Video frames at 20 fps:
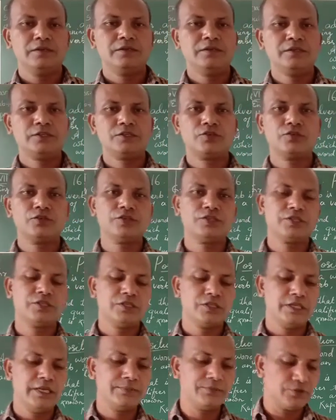So
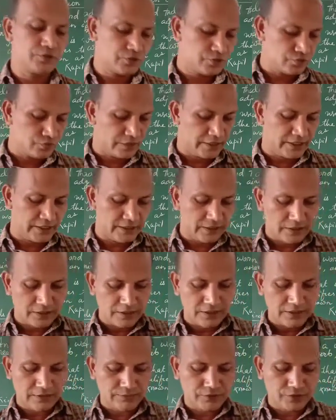you have to
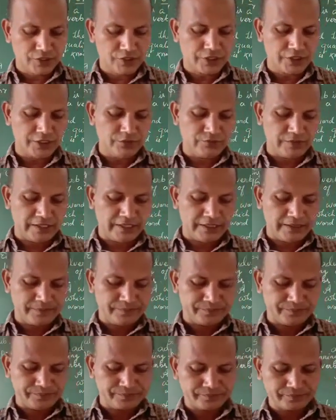study well,
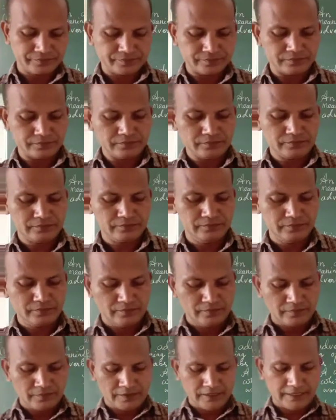
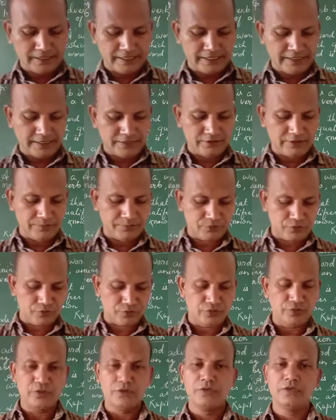and you have to
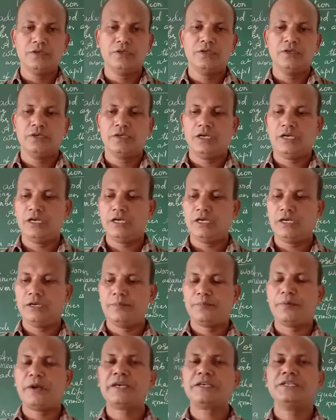
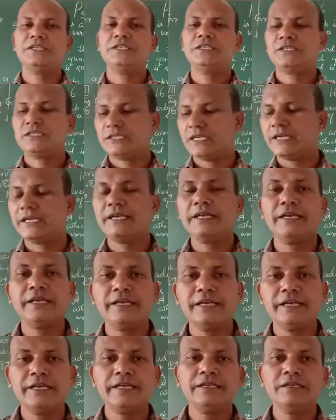practice again
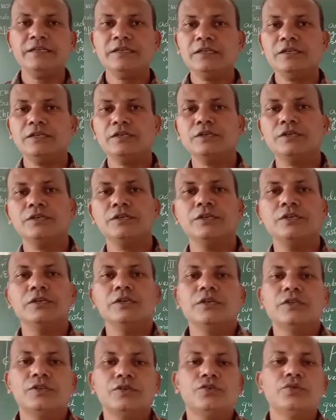and again
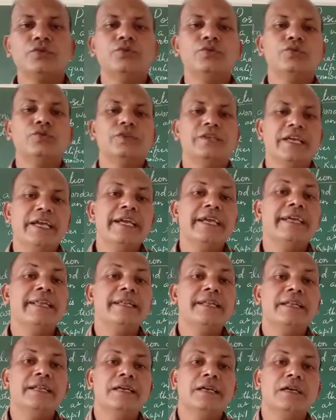to
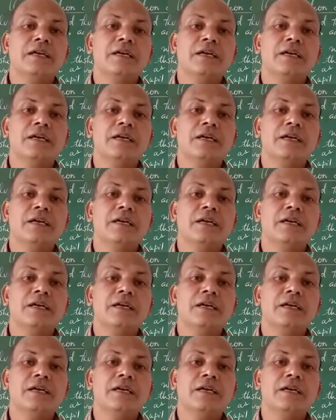gain